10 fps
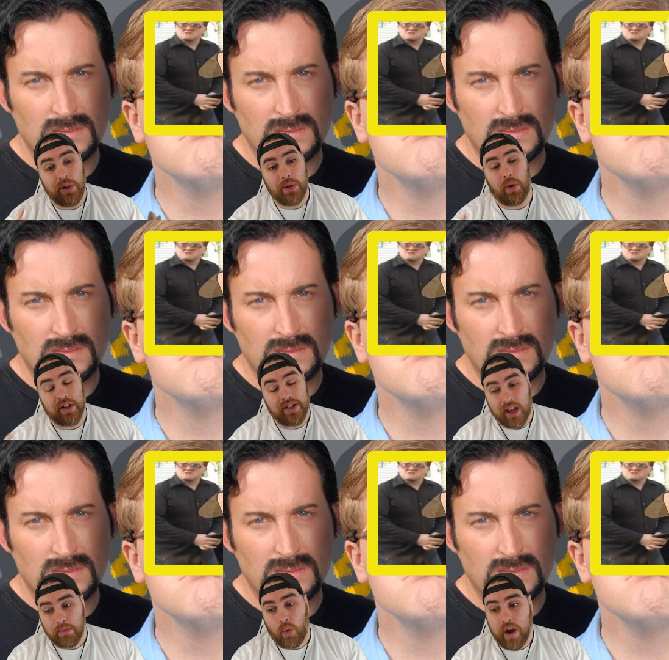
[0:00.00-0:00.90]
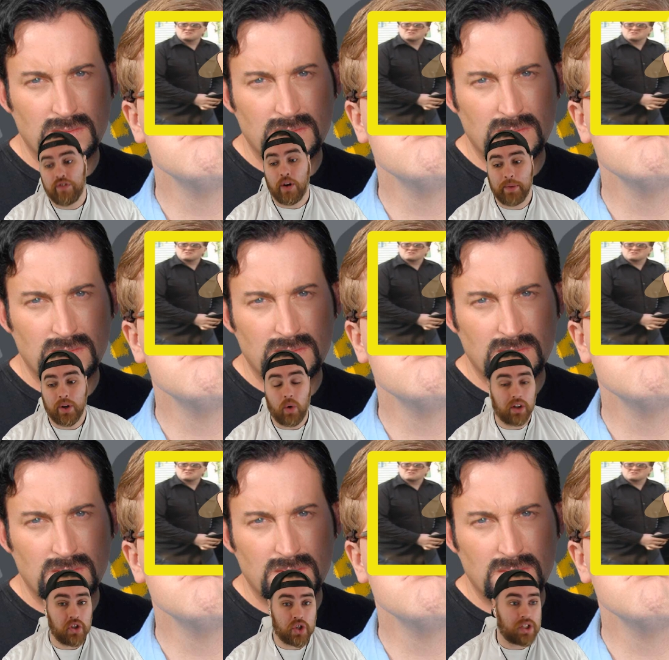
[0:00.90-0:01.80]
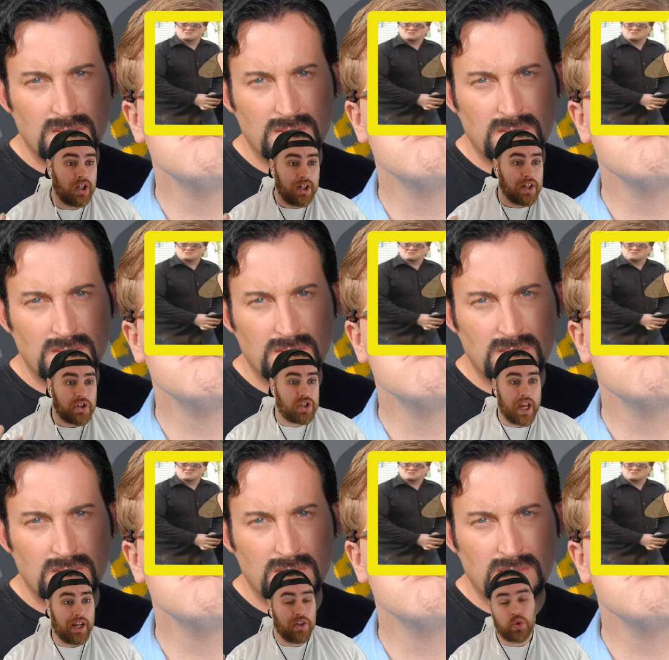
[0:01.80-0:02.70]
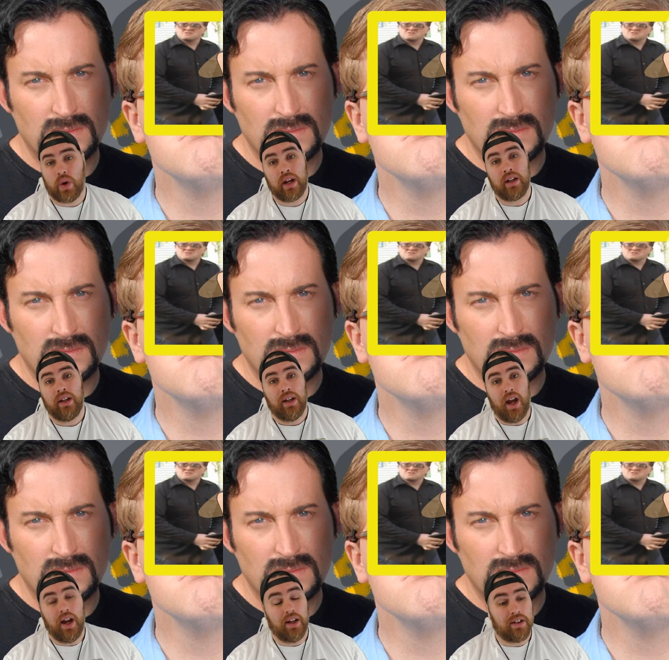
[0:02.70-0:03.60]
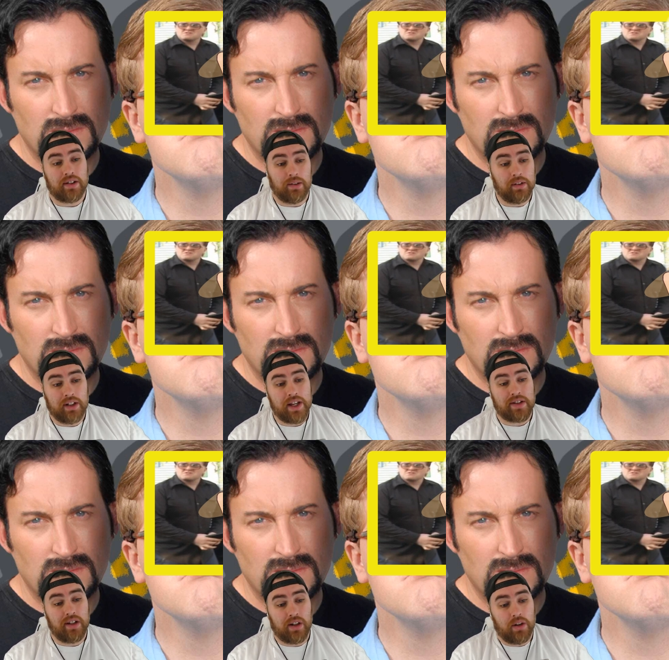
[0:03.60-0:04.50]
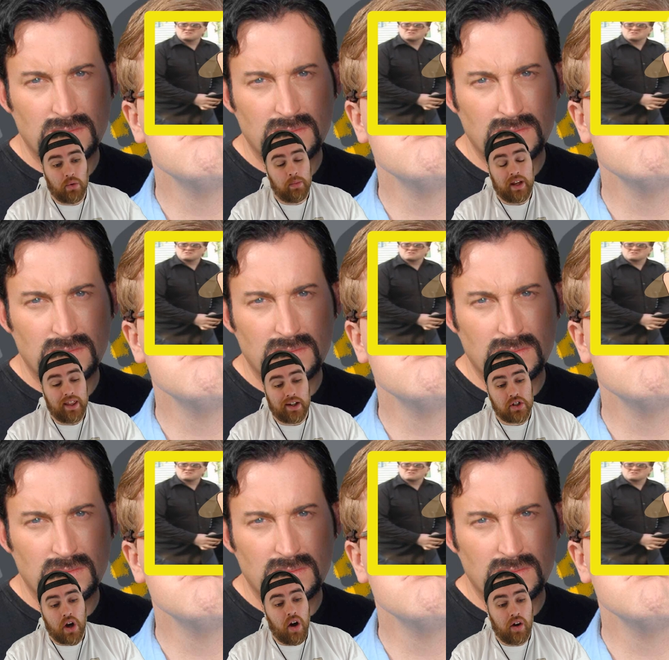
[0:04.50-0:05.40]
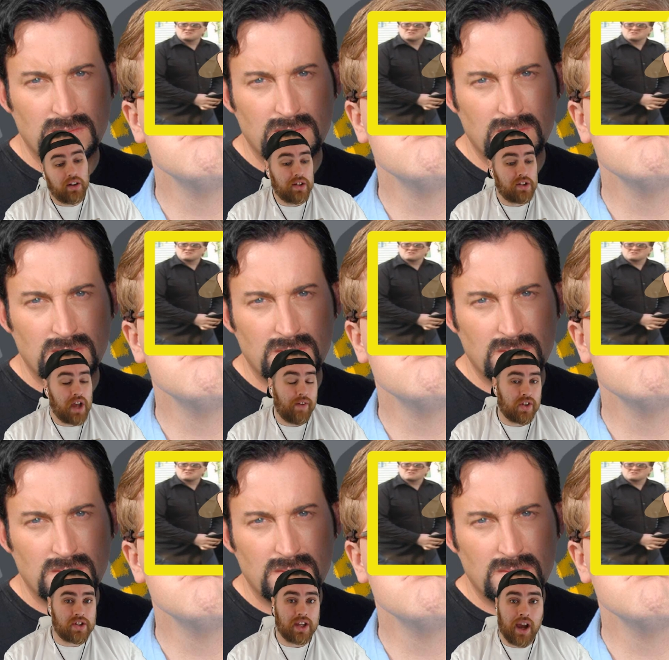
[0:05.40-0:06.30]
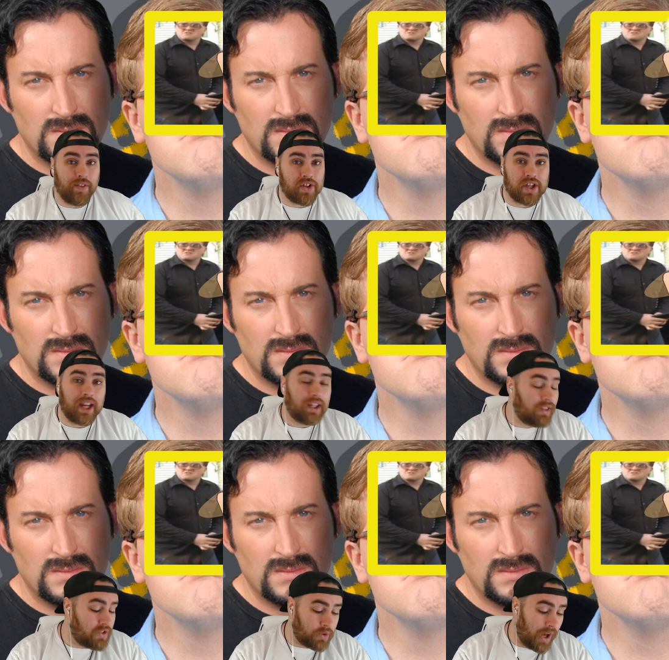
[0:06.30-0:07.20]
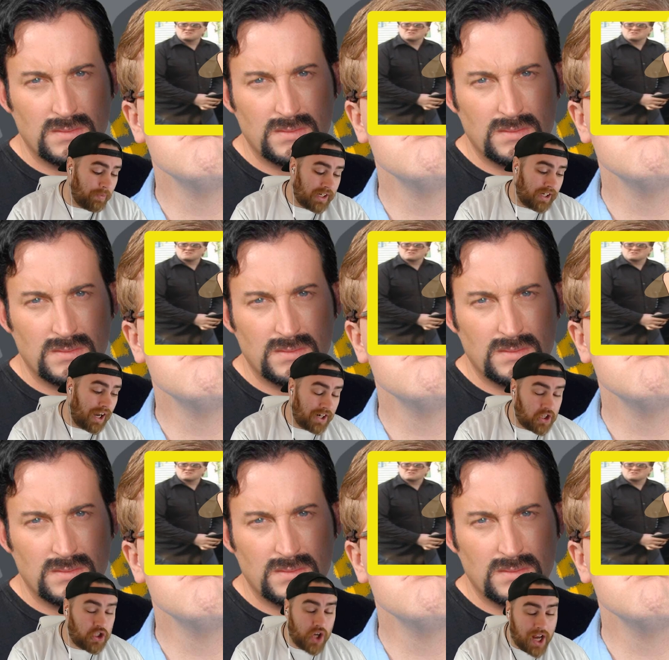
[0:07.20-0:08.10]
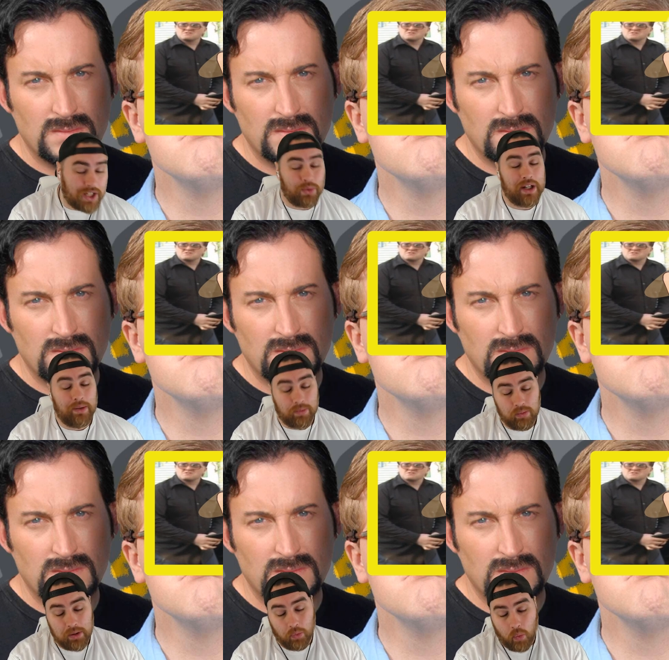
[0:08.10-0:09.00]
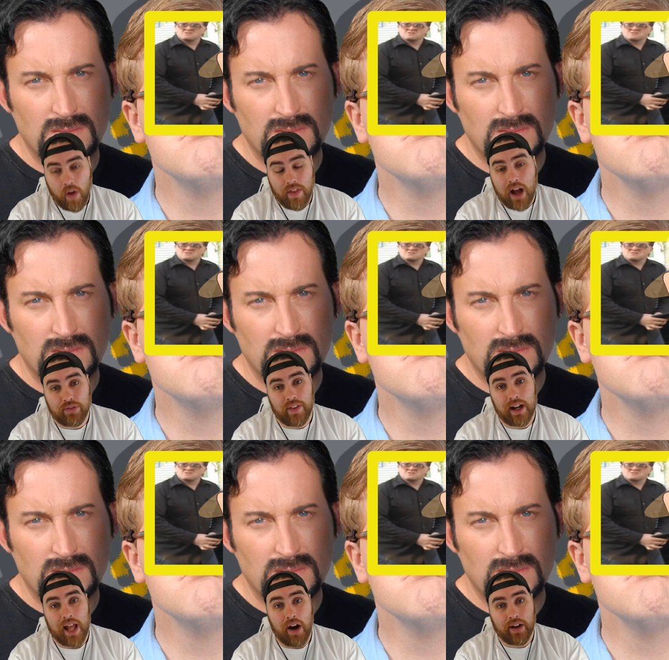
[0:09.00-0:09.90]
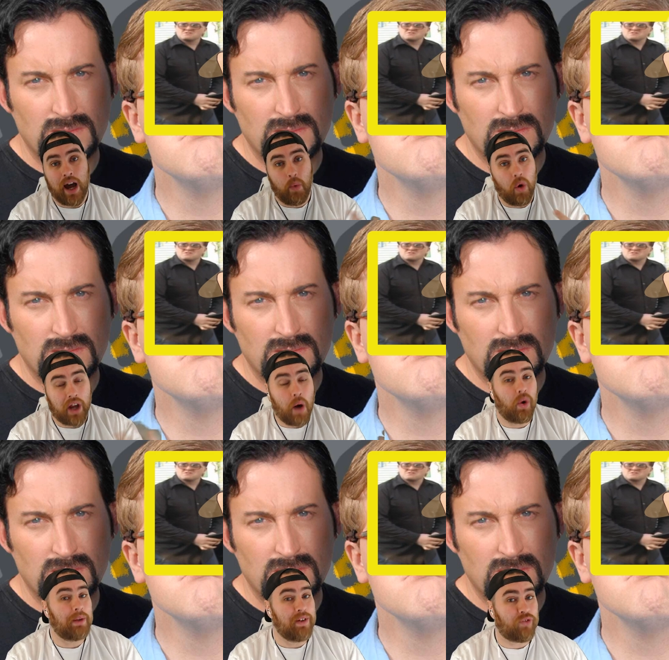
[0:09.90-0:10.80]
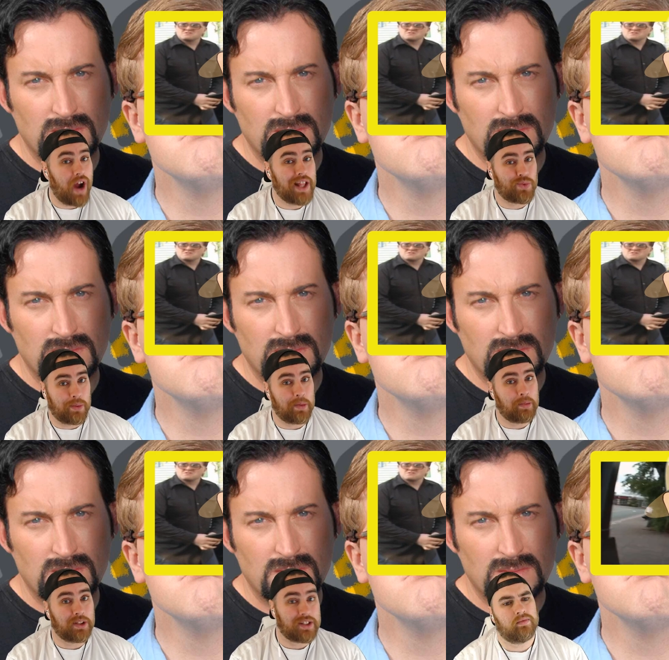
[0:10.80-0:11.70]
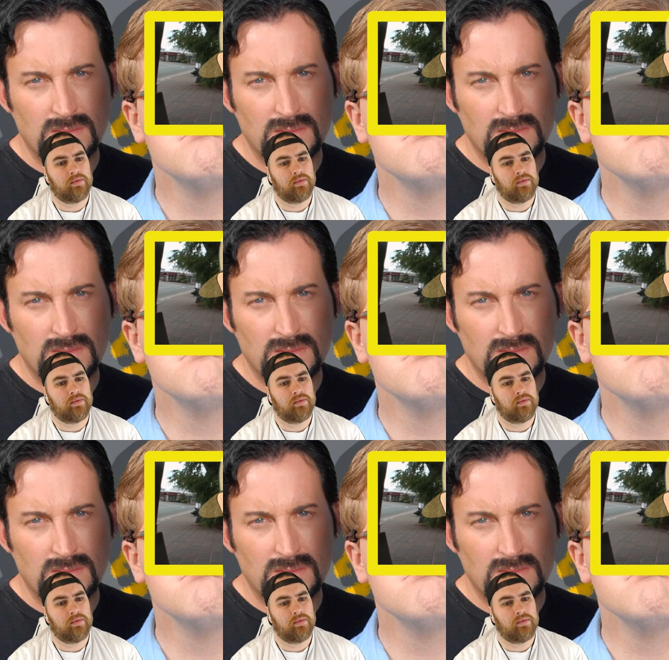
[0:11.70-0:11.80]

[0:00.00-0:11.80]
Speaker 1: want to take him away from it all and just sit and drink and listen to him play the guitar and have a have a sing. Do you know what I mean? I genuinely want that for that character. I want I want to be friends with Bubbles.